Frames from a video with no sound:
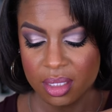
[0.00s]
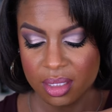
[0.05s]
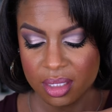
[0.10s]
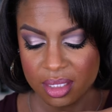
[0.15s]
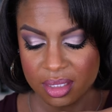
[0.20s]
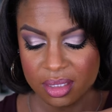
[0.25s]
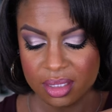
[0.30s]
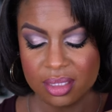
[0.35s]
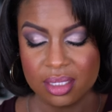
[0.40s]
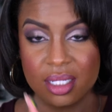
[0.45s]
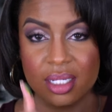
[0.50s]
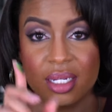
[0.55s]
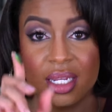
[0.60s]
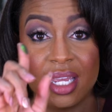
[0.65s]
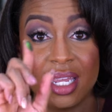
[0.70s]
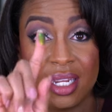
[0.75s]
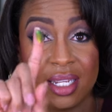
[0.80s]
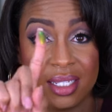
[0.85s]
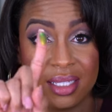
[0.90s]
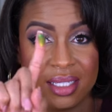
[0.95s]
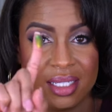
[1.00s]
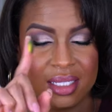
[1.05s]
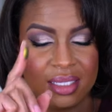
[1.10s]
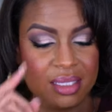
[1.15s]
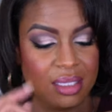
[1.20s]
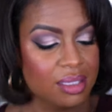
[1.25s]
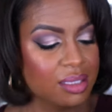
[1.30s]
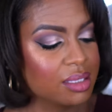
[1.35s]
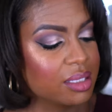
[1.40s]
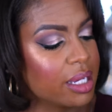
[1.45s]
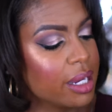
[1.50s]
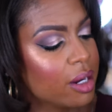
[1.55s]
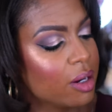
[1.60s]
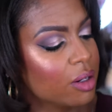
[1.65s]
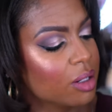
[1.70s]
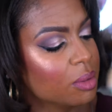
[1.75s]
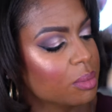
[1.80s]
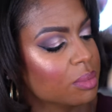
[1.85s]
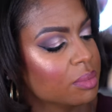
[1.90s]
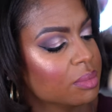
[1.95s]
This is kinetic. This is
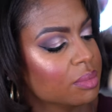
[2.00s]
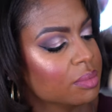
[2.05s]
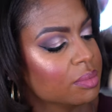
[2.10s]
scarab.